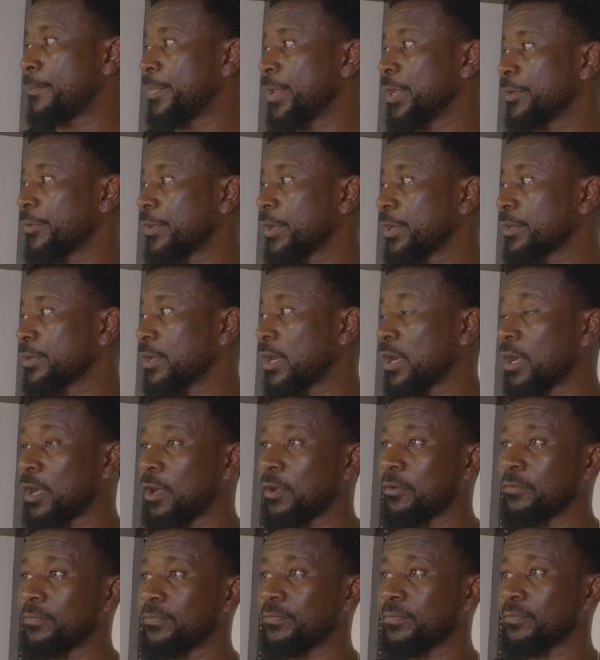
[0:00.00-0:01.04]
period
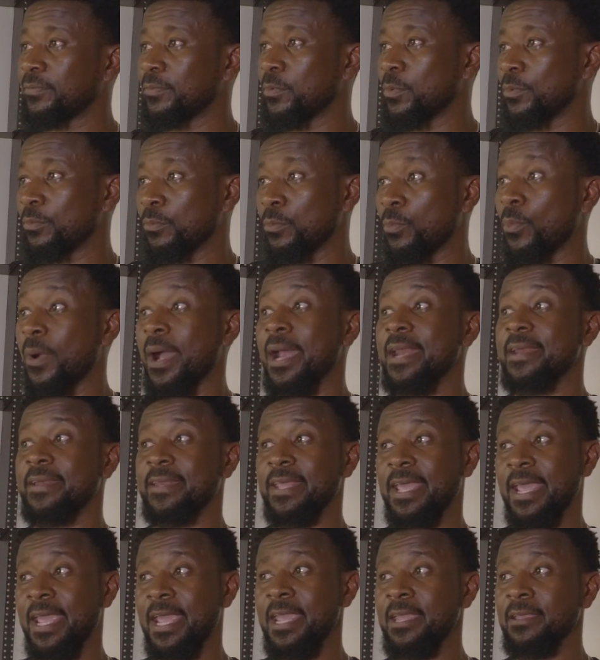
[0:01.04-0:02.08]
of 1
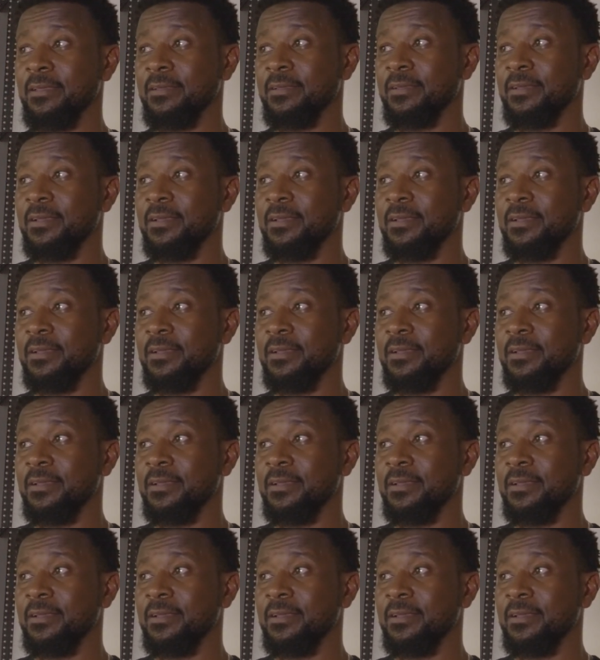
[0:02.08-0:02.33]
day,